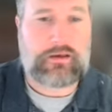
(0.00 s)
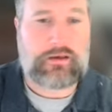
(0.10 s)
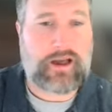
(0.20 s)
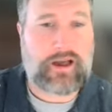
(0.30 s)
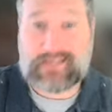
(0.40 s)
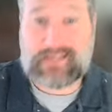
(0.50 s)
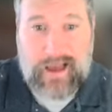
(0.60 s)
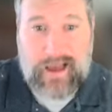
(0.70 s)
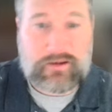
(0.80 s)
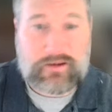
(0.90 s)
not
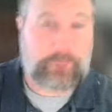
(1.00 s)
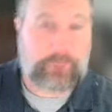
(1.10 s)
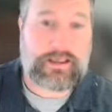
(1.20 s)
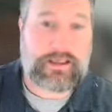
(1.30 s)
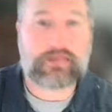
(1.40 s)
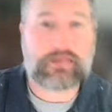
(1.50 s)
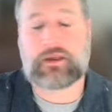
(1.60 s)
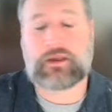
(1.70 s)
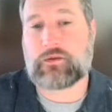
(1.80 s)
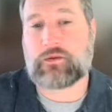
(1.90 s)
exactly, but
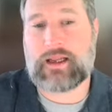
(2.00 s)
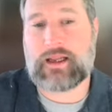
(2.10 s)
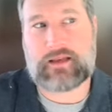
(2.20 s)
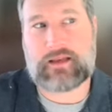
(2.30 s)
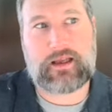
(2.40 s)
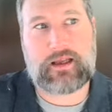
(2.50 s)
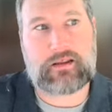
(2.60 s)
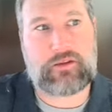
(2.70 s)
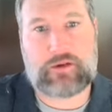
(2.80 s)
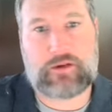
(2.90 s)
basically the rate that
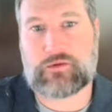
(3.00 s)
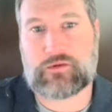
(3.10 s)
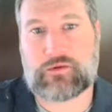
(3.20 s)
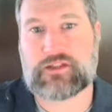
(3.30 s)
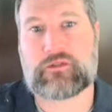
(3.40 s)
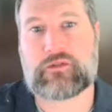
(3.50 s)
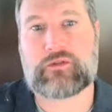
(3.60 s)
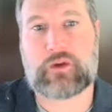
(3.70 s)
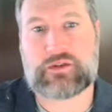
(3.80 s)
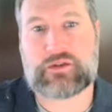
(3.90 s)
the Federal Reserve
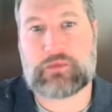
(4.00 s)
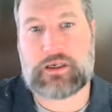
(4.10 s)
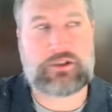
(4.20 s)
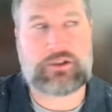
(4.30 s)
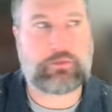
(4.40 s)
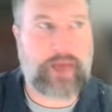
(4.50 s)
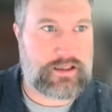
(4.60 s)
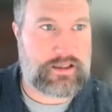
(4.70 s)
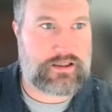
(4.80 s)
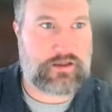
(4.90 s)
loans money to
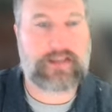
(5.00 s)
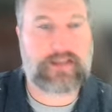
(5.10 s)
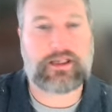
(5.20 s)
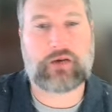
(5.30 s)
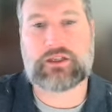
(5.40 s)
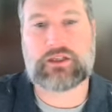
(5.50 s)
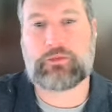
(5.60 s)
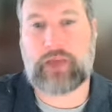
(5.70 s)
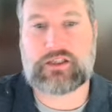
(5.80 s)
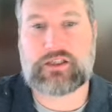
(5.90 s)
banks. So that's how much
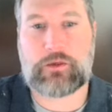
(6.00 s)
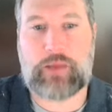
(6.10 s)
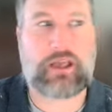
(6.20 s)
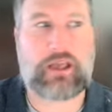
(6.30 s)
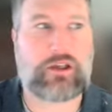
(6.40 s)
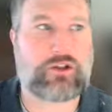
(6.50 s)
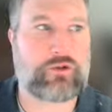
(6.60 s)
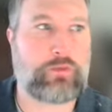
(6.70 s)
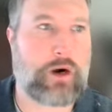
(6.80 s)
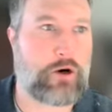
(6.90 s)
banks are paying to
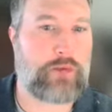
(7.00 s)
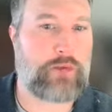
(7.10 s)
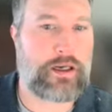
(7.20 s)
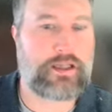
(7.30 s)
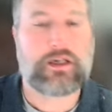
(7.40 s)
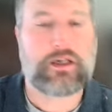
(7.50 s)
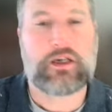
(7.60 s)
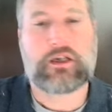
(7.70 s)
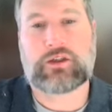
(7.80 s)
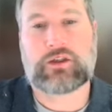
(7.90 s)
borrow money.
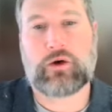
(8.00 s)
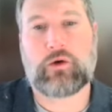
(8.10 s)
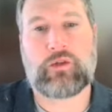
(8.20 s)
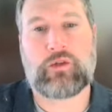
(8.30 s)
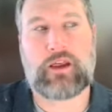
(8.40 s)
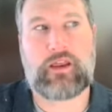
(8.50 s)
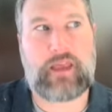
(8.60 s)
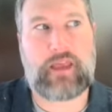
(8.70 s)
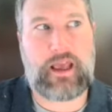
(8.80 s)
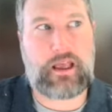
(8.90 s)
So then
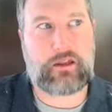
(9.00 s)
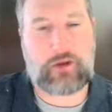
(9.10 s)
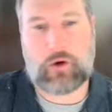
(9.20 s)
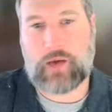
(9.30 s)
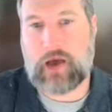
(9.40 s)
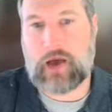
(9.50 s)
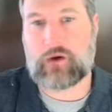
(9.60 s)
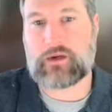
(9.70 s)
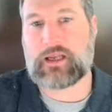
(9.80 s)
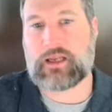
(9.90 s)
they loan
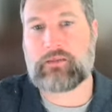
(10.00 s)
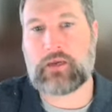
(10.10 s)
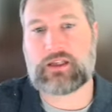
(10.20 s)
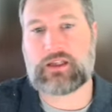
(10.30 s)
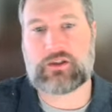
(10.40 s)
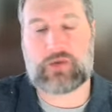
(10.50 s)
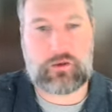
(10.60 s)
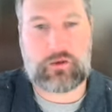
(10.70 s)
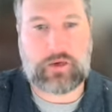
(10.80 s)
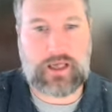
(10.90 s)
out any money to
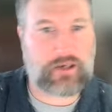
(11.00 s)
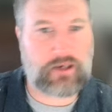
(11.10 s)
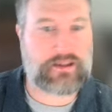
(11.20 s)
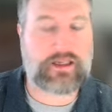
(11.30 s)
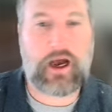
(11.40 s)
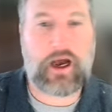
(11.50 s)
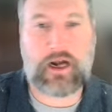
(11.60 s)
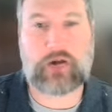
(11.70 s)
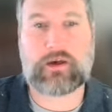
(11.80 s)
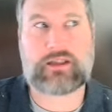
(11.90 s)
anyone else at a
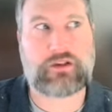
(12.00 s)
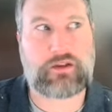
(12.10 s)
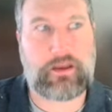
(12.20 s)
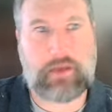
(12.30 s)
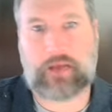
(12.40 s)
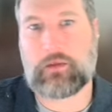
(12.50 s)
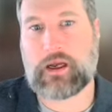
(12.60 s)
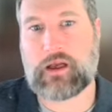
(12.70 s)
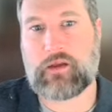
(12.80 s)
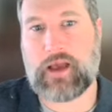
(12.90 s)
higher rate so that they make
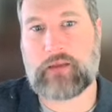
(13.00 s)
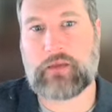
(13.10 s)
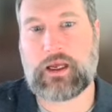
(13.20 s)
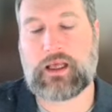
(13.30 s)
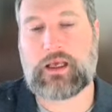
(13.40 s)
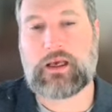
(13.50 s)
money on that money.